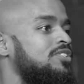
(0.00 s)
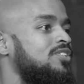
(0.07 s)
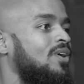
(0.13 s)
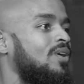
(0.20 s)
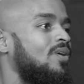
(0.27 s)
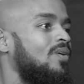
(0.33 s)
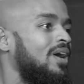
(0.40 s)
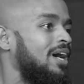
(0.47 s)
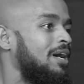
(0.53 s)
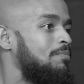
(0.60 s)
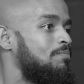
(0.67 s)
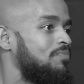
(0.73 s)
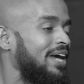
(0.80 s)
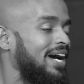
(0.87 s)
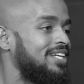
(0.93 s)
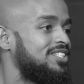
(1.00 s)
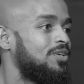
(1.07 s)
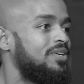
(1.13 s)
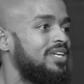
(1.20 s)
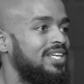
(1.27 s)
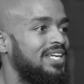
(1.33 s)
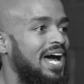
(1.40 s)
So, so
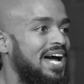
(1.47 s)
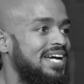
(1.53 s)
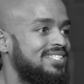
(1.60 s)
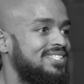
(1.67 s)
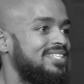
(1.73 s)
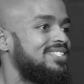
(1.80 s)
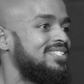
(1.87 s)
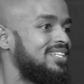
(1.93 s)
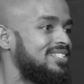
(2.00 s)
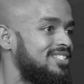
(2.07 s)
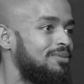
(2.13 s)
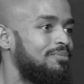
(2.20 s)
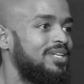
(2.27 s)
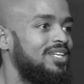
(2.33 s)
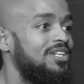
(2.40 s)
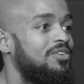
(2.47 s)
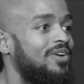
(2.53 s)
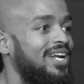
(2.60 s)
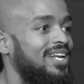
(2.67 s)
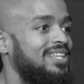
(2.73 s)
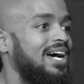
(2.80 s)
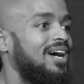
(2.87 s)
he has the system and he
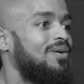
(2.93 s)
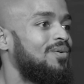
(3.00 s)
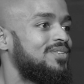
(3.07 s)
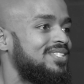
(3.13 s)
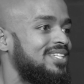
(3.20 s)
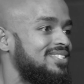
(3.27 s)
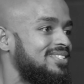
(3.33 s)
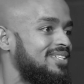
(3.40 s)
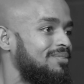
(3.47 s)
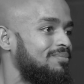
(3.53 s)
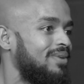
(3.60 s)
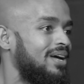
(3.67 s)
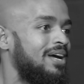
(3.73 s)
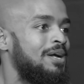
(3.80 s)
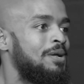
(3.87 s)
created that whole system,